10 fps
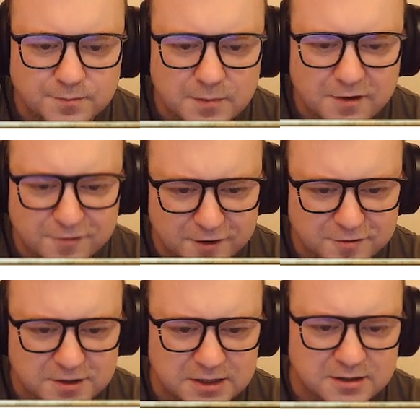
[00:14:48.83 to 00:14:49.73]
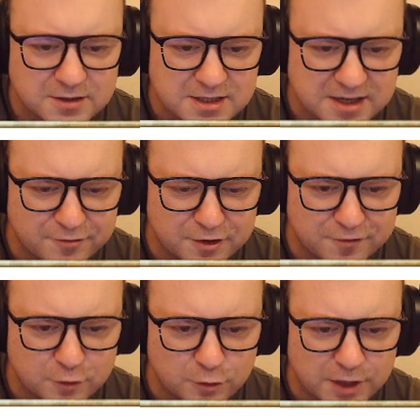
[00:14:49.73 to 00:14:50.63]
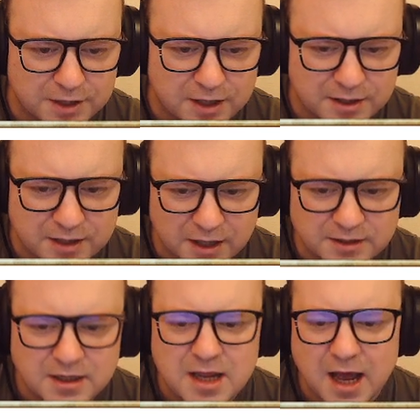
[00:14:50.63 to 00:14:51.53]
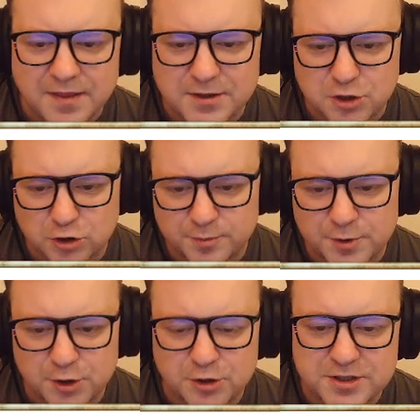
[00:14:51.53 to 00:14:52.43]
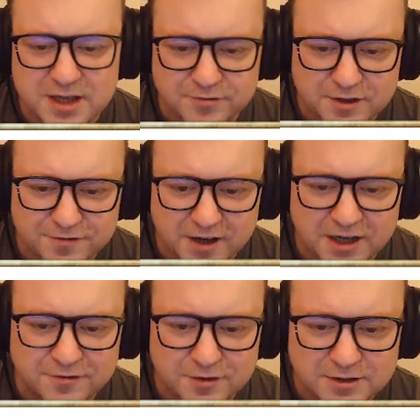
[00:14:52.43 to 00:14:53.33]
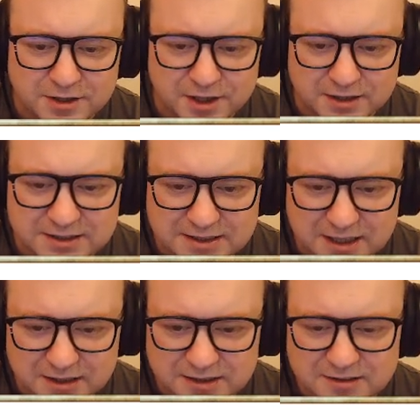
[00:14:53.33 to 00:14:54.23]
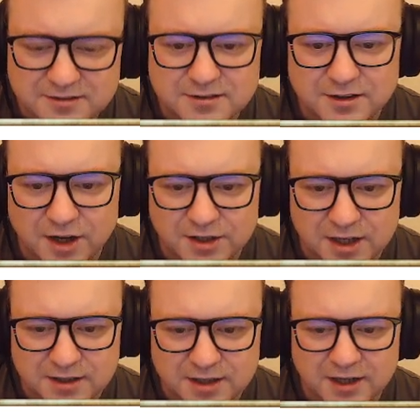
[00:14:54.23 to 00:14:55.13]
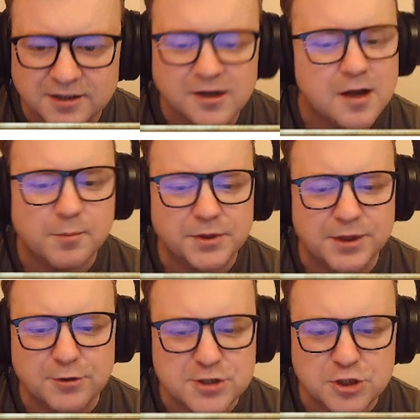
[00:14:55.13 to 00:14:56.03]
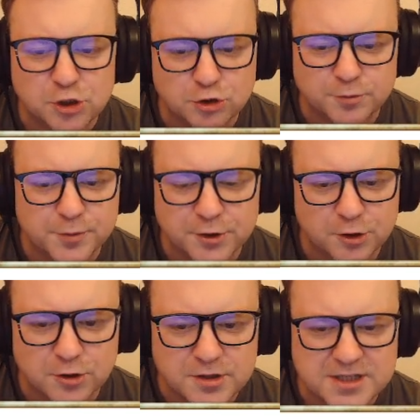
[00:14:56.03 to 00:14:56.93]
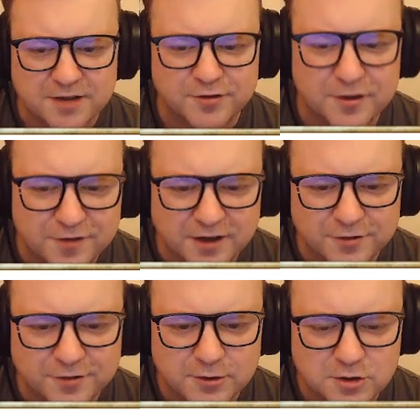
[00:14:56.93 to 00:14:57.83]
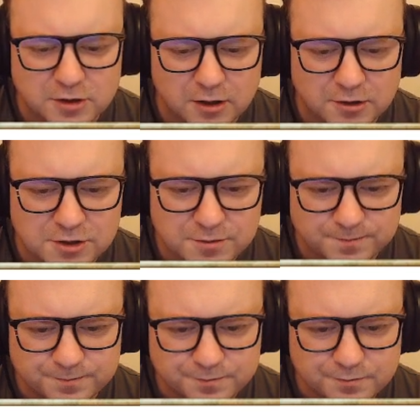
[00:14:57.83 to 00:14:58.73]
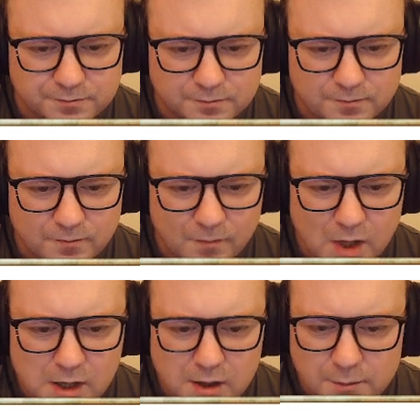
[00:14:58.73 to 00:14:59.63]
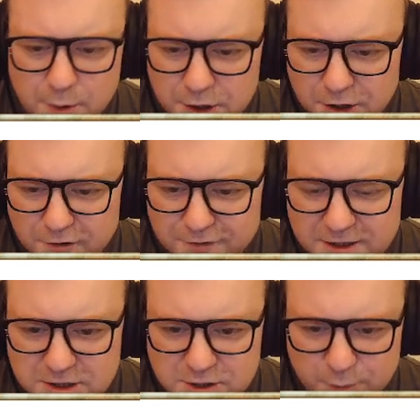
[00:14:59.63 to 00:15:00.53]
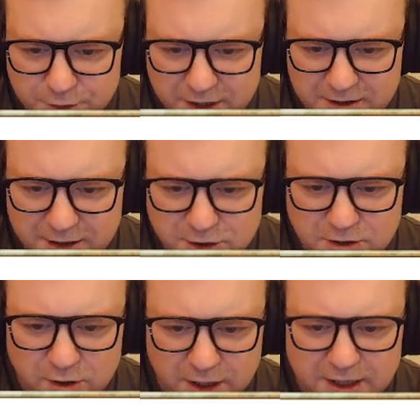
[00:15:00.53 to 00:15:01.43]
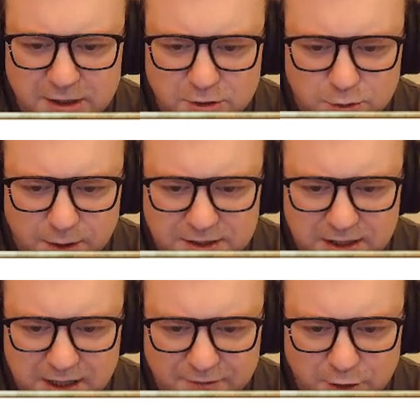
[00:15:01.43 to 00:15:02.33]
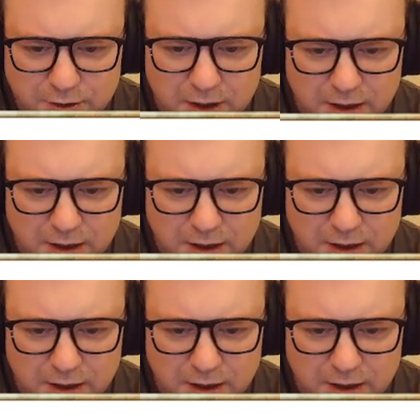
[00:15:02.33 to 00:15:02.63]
50 to 74,999, and there's a group that earns 75 to 99. 999, but there isn't a group that earns $75,000 per year faced a small declination. Okay, in 2011.